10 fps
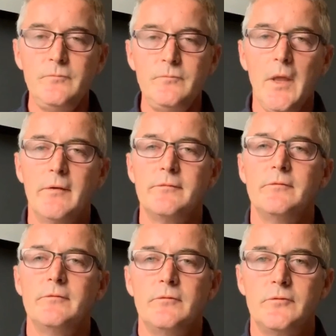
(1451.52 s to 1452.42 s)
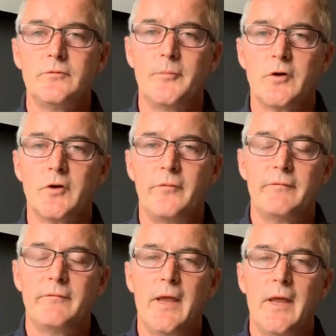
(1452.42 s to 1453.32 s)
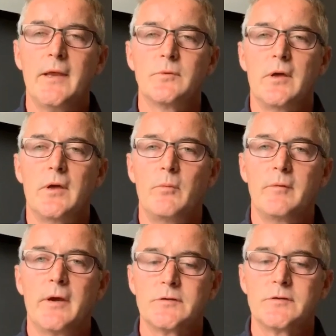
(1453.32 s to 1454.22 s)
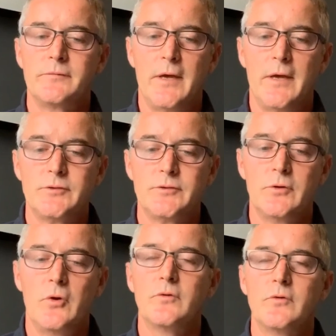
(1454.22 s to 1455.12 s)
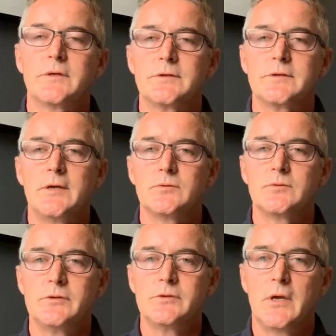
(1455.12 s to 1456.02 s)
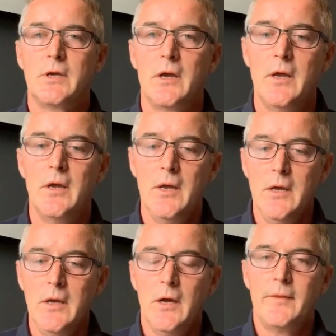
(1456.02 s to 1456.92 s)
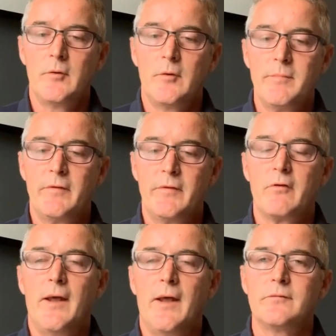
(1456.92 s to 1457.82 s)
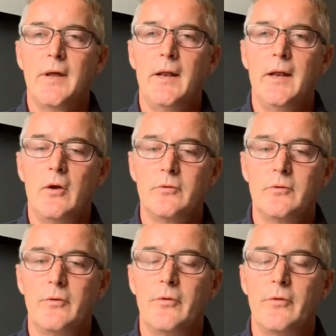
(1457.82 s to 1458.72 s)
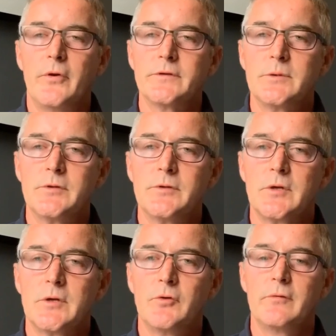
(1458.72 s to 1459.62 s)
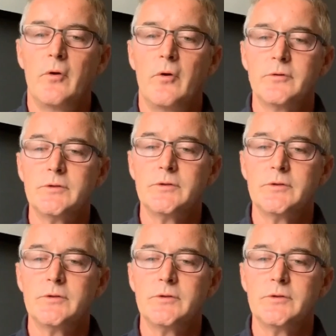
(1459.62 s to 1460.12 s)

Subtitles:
And topped off at the very end with a Microsoft Azure hosting session, which I think will be a grand finale on Thursday, which I'm looking forward to.